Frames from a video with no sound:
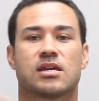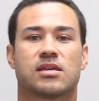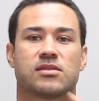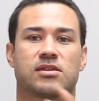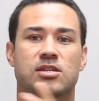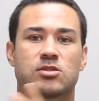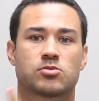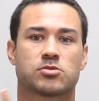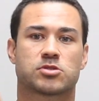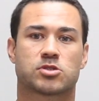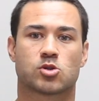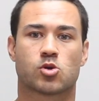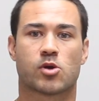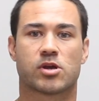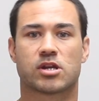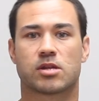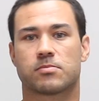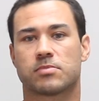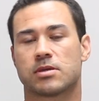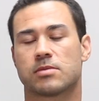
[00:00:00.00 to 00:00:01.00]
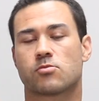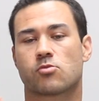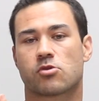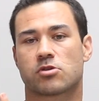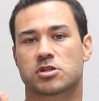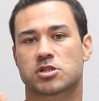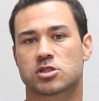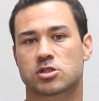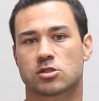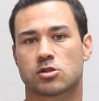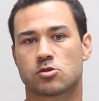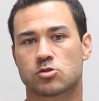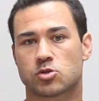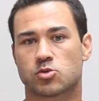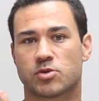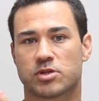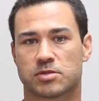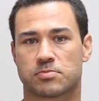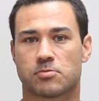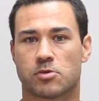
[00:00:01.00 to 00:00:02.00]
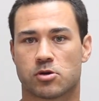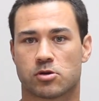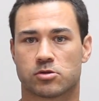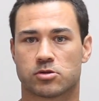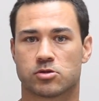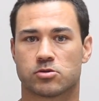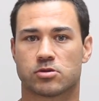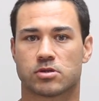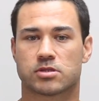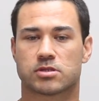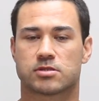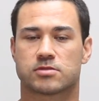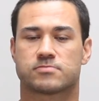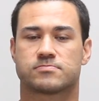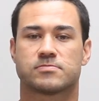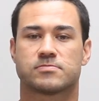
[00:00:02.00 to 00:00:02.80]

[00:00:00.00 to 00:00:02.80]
these ones are going to be more slow twitch motor units.